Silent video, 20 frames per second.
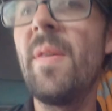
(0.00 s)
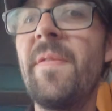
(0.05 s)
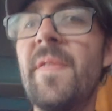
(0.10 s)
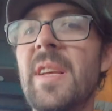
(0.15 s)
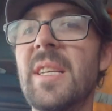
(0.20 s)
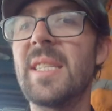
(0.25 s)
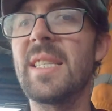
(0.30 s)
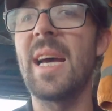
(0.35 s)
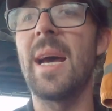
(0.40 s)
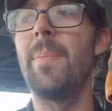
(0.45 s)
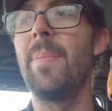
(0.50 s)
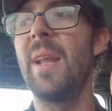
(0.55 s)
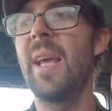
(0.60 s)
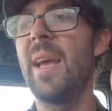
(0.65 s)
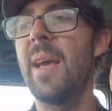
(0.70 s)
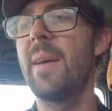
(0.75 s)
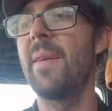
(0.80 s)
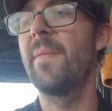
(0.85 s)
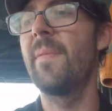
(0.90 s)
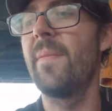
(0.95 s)
with this
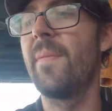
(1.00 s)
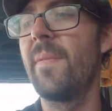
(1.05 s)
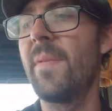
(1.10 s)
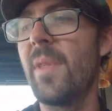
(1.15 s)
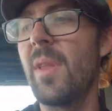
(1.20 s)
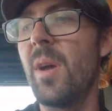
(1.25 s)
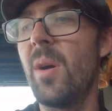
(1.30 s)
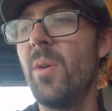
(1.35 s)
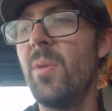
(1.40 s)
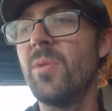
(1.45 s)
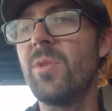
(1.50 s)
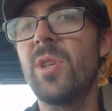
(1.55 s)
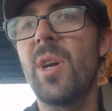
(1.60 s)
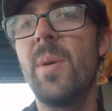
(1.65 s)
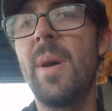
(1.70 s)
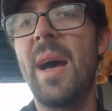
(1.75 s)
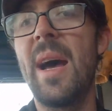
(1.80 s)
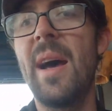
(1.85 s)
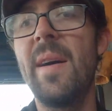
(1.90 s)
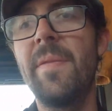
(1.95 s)
tablet I
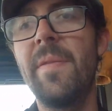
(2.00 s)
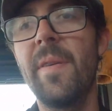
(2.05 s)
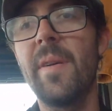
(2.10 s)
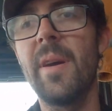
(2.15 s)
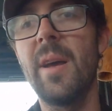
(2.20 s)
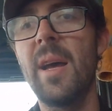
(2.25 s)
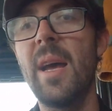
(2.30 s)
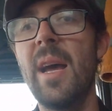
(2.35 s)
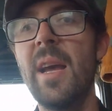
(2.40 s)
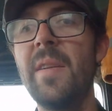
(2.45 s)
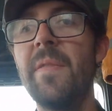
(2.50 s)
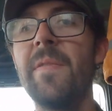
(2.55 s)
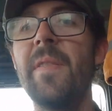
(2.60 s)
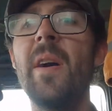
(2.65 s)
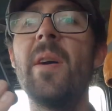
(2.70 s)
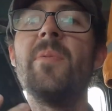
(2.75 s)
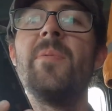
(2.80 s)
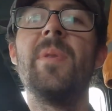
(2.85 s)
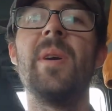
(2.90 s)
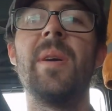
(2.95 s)
also have a
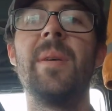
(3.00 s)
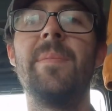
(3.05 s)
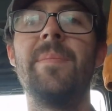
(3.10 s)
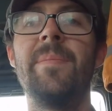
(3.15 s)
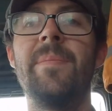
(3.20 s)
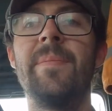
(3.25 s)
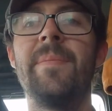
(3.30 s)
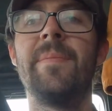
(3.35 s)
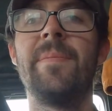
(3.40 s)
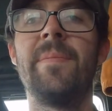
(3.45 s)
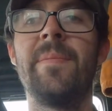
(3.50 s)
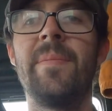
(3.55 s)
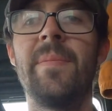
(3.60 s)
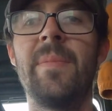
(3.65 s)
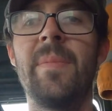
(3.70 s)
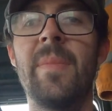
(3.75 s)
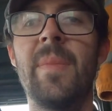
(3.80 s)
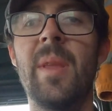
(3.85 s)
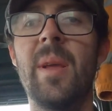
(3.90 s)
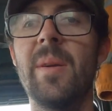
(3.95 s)
phone.
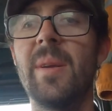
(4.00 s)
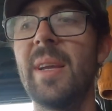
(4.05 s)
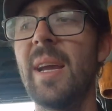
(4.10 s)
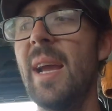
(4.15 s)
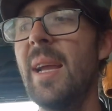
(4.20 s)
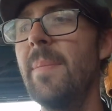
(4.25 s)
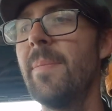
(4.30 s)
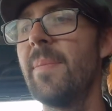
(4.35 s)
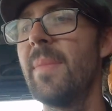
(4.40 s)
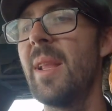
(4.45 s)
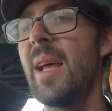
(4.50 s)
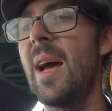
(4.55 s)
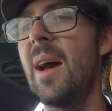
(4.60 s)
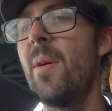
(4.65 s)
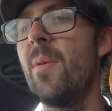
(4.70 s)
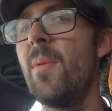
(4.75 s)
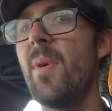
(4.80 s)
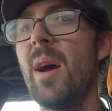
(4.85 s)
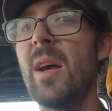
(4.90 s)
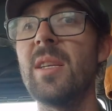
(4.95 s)
Okay,
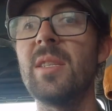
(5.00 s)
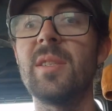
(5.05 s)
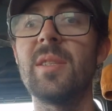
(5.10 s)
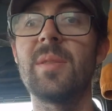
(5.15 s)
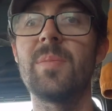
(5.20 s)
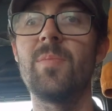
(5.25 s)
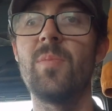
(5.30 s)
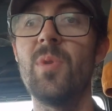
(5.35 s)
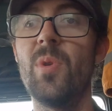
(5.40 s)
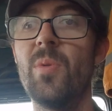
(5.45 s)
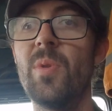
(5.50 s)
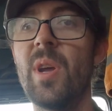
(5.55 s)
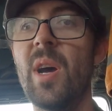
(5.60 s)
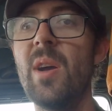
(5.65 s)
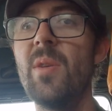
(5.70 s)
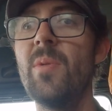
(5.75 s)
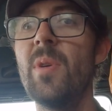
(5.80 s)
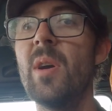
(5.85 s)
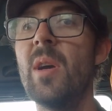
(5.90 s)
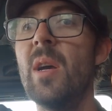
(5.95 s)
now as we all
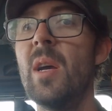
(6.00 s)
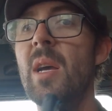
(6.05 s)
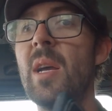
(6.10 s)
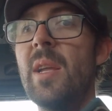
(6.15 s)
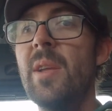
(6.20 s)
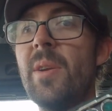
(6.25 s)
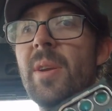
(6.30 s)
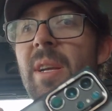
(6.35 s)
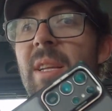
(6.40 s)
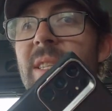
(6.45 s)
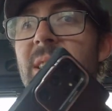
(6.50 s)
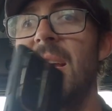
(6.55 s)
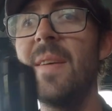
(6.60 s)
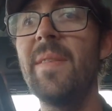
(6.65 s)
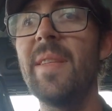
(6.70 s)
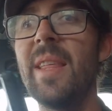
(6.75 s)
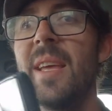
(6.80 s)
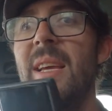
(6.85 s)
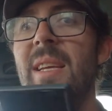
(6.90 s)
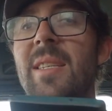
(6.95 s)
know, you can
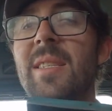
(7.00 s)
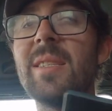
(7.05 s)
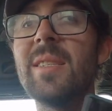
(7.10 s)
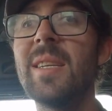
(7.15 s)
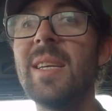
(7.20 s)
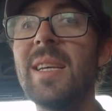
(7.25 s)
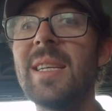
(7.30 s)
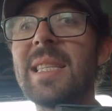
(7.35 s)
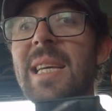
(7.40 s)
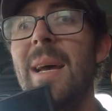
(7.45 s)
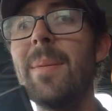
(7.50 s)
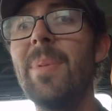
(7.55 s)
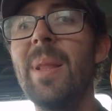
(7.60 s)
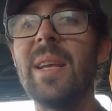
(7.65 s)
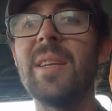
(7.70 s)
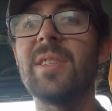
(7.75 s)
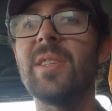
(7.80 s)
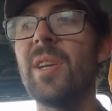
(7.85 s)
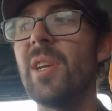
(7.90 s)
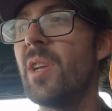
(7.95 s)
tether these to your
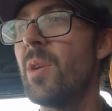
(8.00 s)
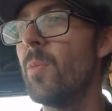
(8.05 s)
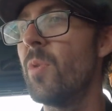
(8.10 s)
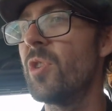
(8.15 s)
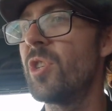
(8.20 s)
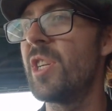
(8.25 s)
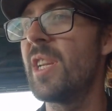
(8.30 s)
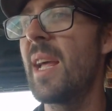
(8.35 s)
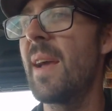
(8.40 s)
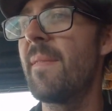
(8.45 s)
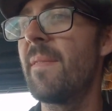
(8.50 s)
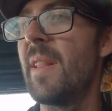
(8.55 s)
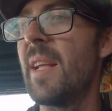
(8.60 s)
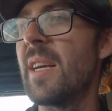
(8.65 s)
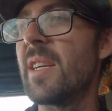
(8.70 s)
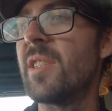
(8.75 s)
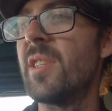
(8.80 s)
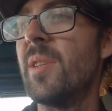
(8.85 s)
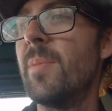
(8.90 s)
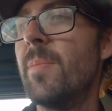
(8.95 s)
tablet so you can watch your
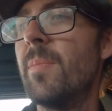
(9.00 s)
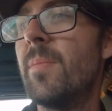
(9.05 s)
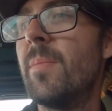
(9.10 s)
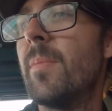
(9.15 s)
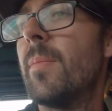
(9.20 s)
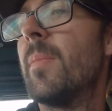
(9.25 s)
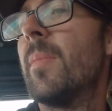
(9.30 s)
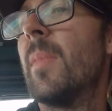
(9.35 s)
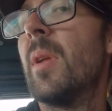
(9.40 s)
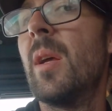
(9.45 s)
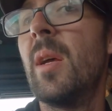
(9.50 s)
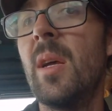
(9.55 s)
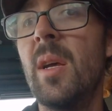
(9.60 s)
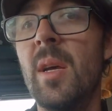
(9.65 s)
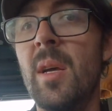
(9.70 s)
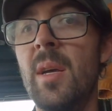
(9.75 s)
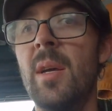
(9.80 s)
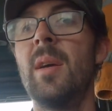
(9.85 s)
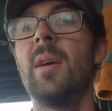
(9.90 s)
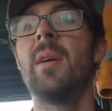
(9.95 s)
Netflix and,
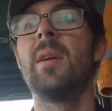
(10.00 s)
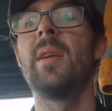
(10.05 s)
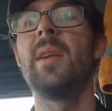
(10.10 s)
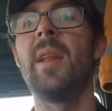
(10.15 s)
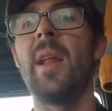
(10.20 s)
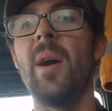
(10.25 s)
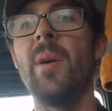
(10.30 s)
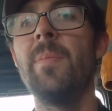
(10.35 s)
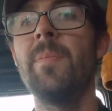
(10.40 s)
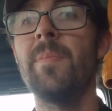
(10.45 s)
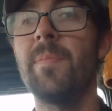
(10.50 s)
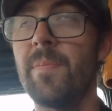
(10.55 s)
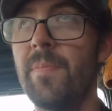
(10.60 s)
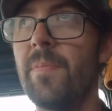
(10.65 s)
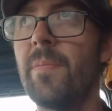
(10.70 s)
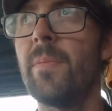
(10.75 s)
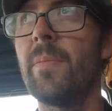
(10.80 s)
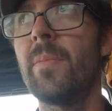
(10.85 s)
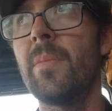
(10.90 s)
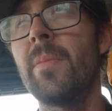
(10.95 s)
you know,
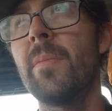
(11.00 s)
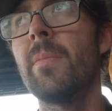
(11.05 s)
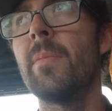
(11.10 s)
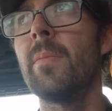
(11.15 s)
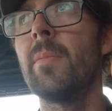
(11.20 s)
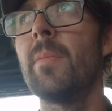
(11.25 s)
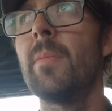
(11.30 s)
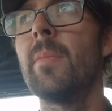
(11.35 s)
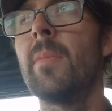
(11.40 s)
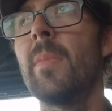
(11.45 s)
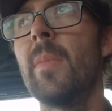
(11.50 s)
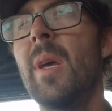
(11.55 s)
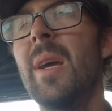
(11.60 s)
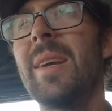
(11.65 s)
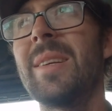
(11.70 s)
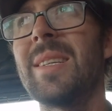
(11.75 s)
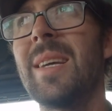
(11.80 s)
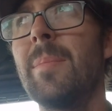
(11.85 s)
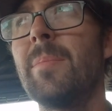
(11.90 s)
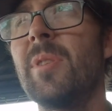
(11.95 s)

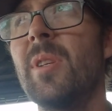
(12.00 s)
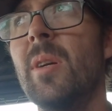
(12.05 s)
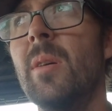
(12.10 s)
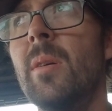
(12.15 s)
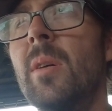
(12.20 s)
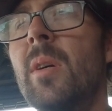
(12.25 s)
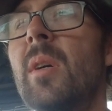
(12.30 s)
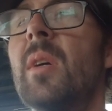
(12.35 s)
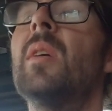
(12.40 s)
ex-hamster.